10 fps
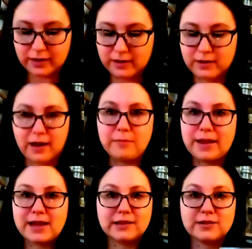I
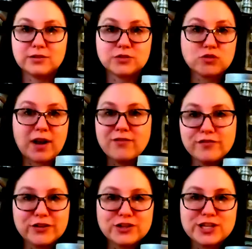make a little travel
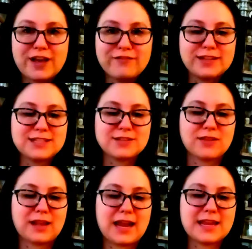version of it so
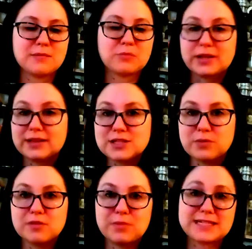that I can bring this
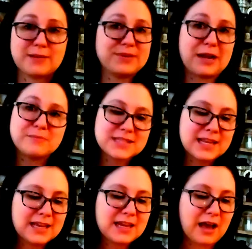with me. Sometimes
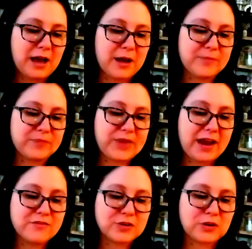
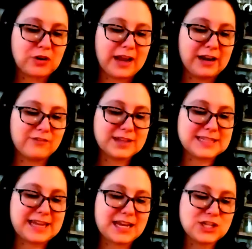after an
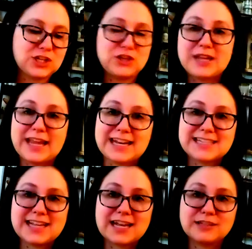investigation, you can't
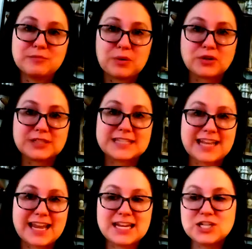exactly burn
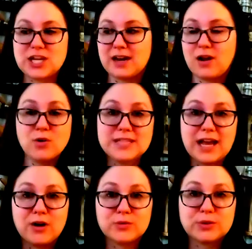sage in a
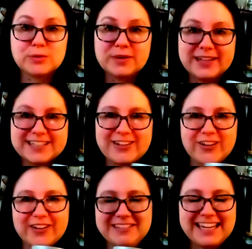hotel room, so
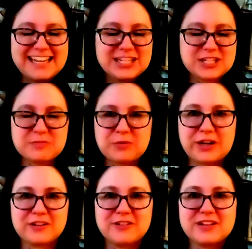you just bring
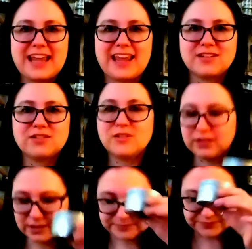your little candle
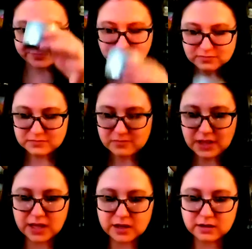
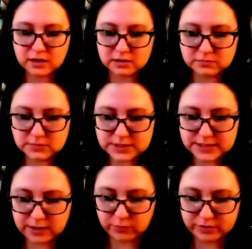and
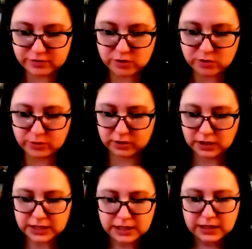set it with you and
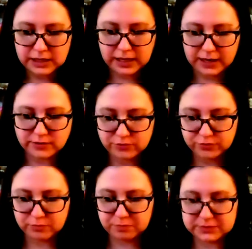kind of
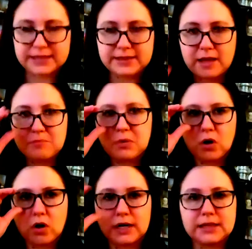let that
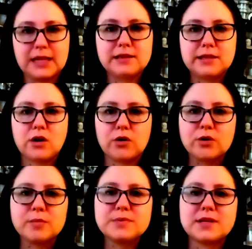burn and let the
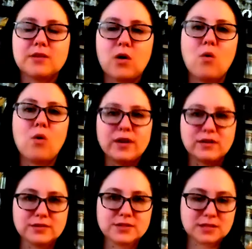herbs and the
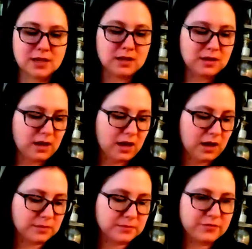oils
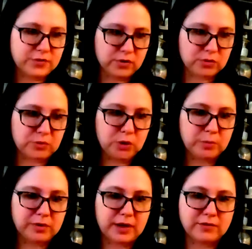fill the room
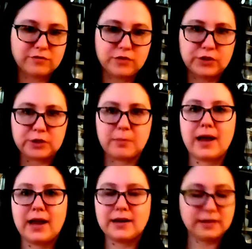and fill your
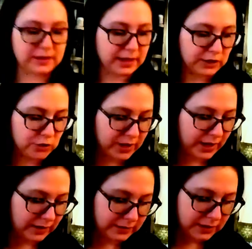mind, and then you
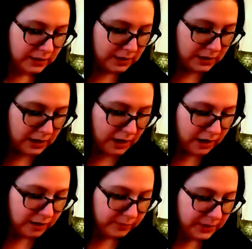can
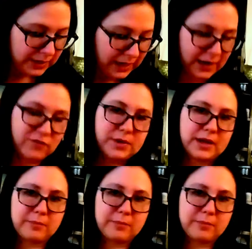kind of be at